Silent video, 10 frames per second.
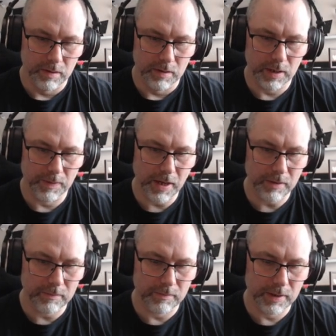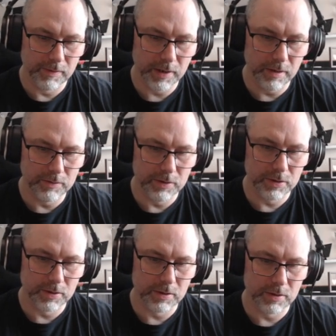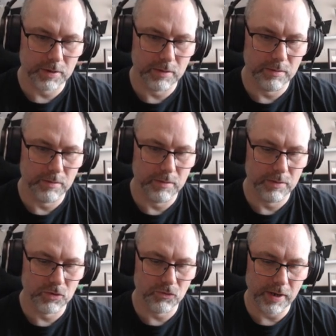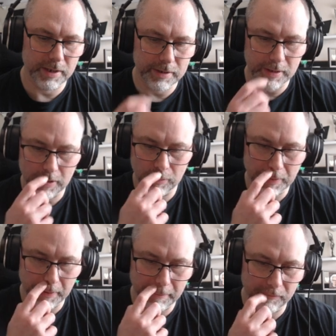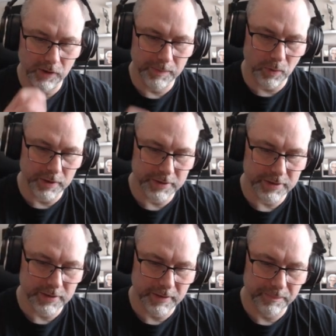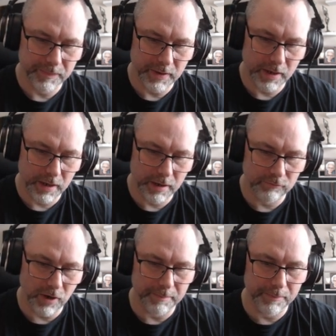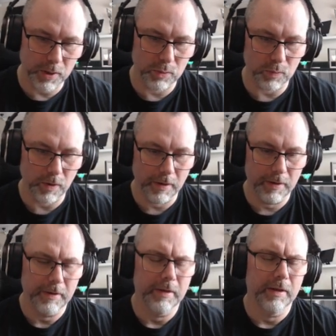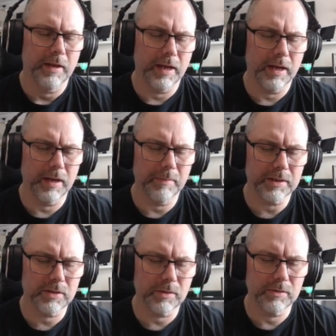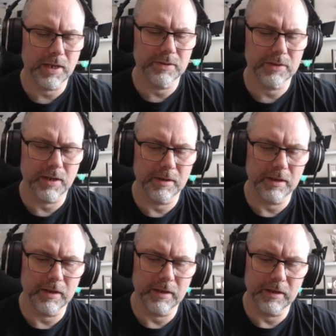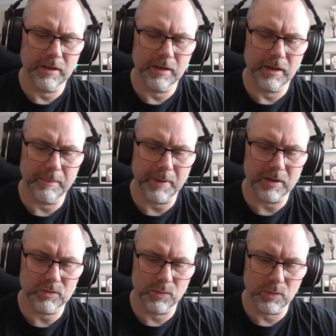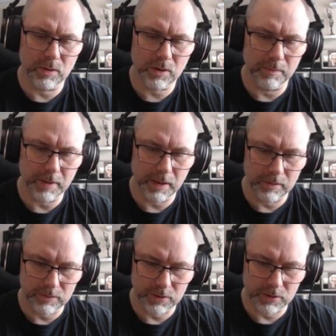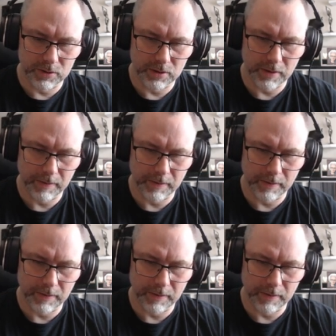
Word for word: There we go. There it goes. Straight into the hoop. Three points. Uh, right, blue. Uh, make two T N T puzzle combos.